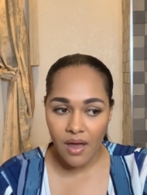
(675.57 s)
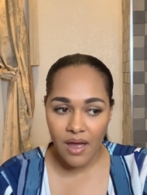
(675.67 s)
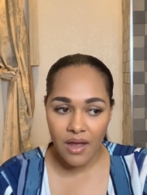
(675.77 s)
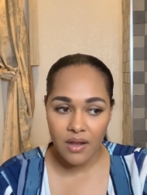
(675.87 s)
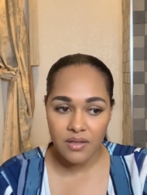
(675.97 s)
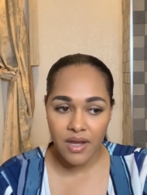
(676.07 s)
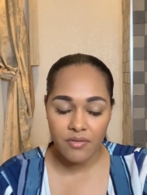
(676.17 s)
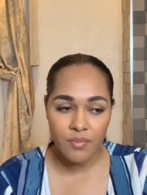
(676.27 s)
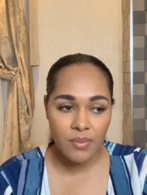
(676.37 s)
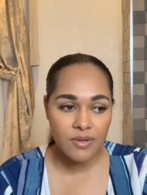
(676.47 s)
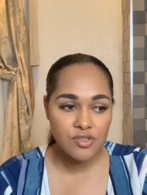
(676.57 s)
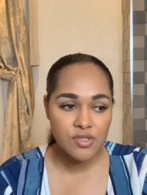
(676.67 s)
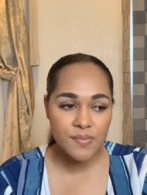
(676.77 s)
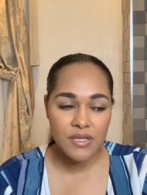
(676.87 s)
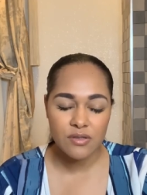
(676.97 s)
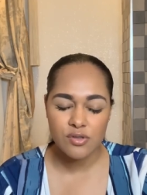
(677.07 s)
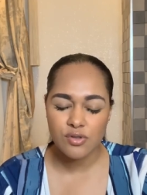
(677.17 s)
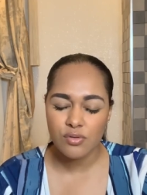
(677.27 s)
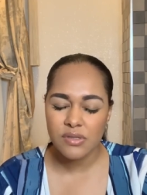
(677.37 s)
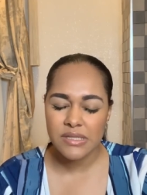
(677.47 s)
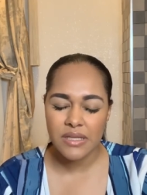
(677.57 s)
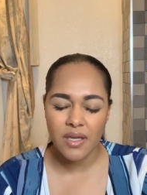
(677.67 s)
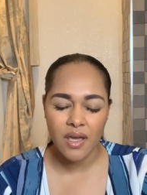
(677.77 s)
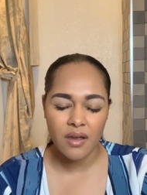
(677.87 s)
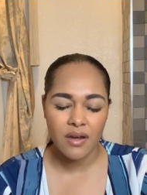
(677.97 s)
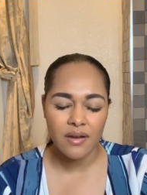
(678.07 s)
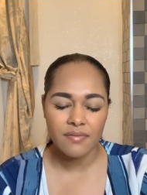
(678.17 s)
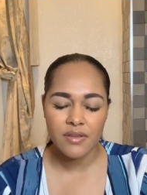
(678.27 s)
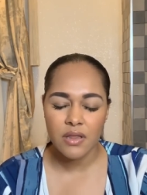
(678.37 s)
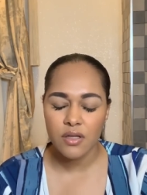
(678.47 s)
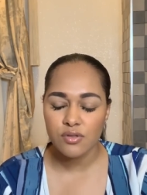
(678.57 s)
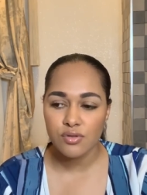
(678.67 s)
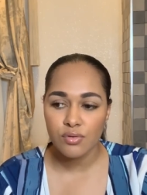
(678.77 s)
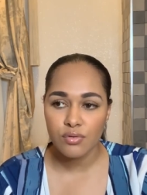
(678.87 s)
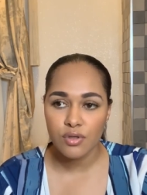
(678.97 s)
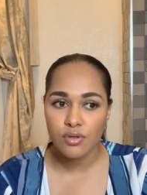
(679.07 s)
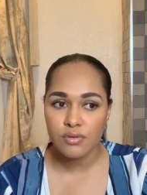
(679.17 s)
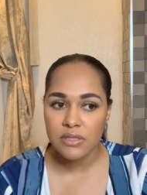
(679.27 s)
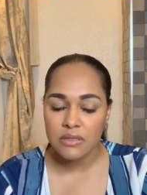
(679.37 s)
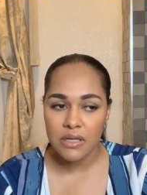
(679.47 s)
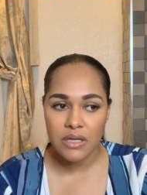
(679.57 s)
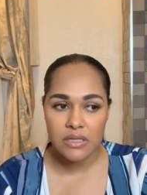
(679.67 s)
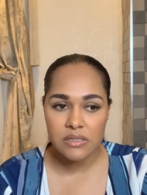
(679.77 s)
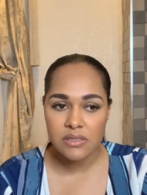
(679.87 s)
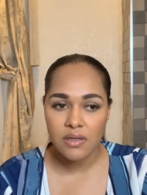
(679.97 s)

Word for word: and i remember just being so scared and feeling so useless